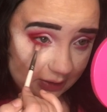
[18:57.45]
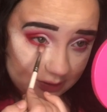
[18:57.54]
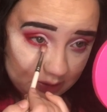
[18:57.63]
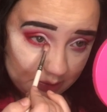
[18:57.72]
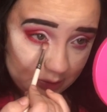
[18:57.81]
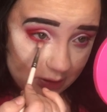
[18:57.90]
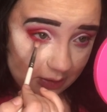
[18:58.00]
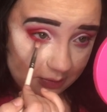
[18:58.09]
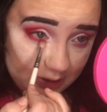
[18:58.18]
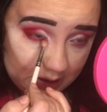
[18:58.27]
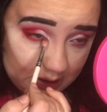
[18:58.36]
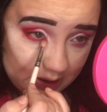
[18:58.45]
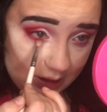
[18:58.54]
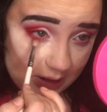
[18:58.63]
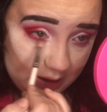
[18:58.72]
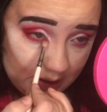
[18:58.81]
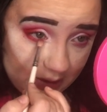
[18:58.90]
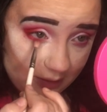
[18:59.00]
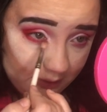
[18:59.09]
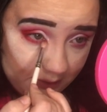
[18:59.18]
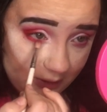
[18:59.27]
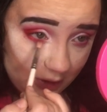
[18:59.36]
So I'm going to be
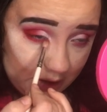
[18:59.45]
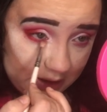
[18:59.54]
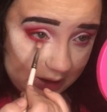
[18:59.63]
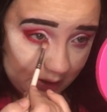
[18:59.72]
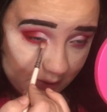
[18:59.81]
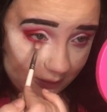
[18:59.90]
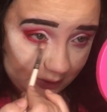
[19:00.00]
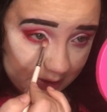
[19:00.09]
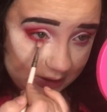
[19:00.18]
very careful not